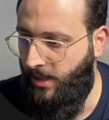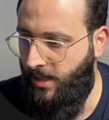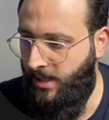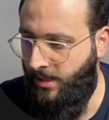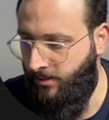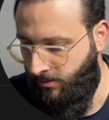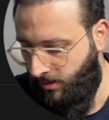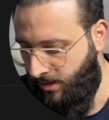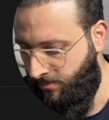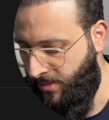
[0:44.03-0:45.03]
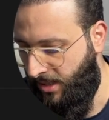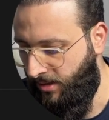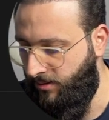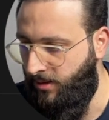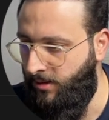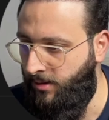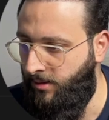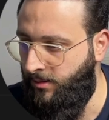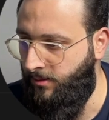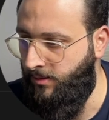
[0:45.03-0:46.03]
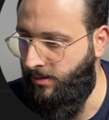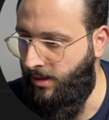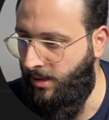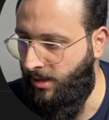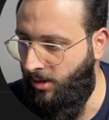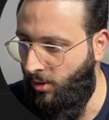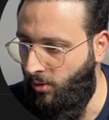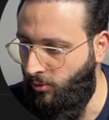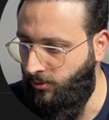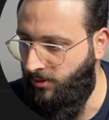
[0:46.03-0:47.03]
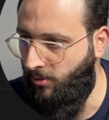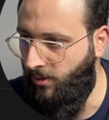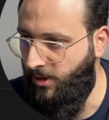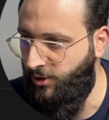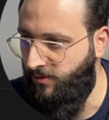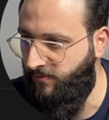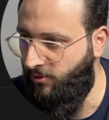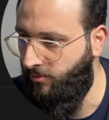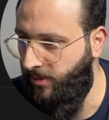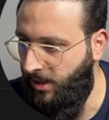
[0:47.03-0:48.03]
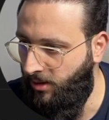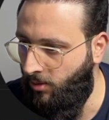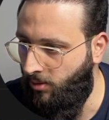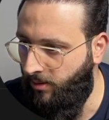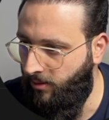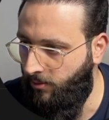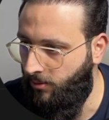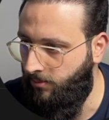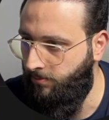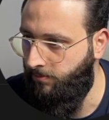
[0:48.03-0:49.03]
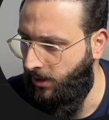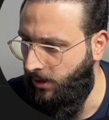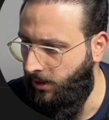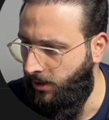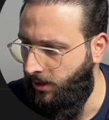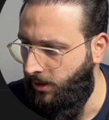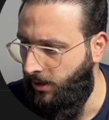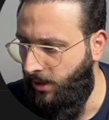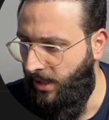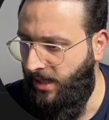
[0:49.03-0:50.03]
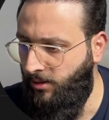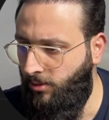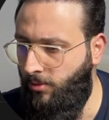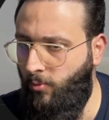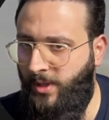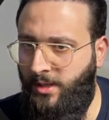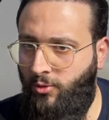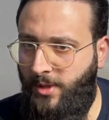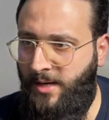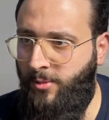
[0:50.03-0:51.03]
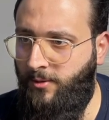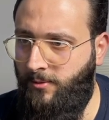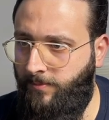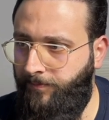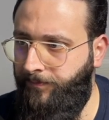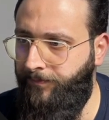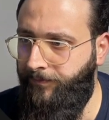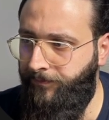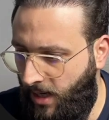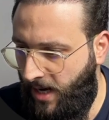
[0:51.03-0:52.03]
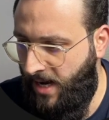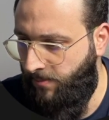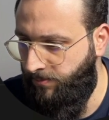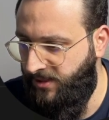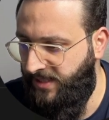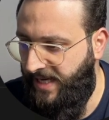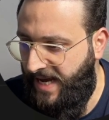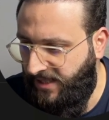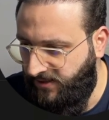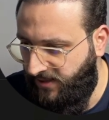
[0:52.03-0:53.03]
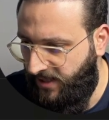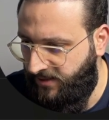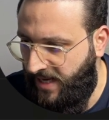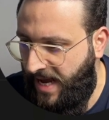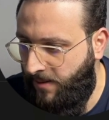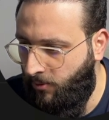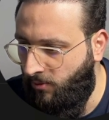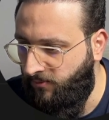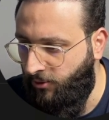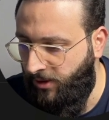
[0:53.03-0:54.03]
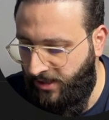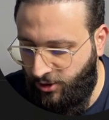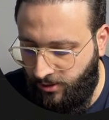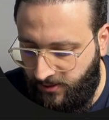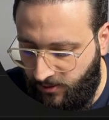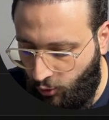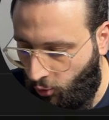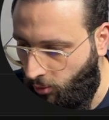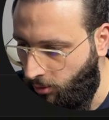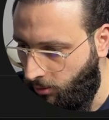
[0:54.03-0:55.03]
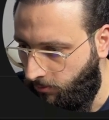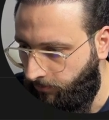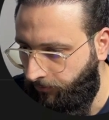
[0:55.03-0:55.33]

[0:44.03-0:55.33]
and gonna make it in a closed location for me, North Europe. And we need to name it app CS as app configuration store